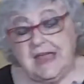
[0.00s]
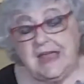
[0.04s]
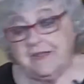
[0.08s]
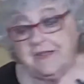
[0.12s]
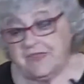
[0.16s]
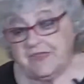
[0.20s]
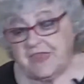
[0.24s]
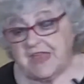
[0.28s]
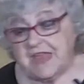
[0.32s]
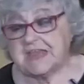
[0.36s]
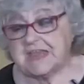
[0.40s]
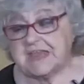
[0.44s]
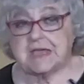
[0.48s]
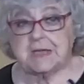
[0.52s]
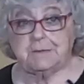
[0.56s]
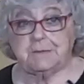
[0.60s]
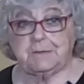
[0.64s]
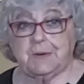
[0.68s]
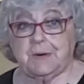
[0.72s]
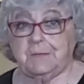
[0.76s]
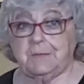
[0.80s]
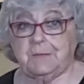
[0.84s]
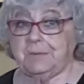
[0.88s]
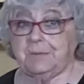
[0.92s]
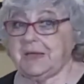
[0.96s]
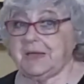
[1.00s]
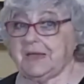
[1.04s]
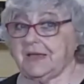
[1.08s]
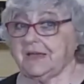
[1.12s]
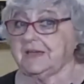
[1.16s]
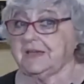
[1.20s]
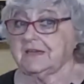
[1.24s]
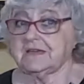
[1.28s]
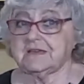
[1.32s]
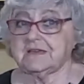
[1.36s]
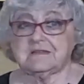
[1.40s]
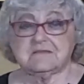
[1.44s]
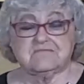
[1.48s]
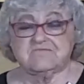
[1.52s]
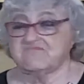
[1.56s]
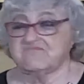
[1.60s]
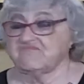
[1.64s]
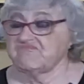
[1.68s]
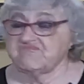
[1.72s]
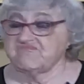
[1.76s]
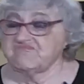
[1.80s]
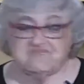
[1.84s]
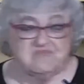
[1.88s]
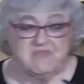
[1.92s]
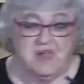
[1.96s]
They keep on playing.
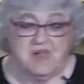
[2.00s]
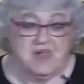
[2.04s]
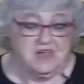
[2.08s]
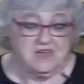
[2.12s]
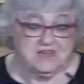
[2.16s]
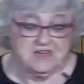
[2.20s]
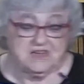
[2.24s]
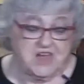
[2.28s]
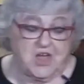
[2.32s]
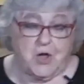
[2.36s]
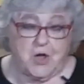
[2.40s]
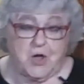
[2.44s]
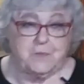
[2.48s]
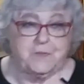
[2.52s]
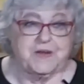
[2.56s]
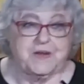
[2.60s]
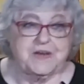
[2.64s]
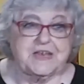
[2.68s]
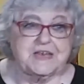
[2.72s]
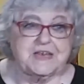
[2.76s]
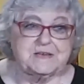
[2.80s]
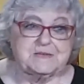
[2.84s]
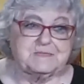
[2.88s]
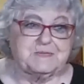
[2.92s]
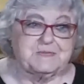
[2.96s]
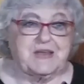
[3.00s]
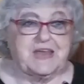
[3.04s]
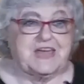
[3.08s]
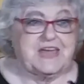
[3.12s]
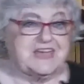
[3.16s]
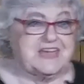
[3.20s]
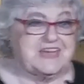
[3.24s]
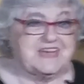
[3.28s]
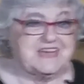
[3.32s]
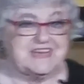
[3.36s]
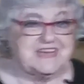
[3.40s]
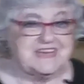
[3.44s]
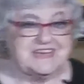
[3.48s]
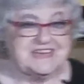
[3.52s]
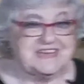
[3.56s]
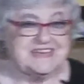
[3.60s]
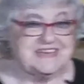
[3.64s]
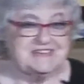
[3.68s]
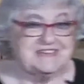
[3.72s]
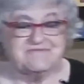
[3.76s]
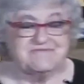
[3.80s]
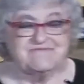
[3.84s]
Nobody's playing.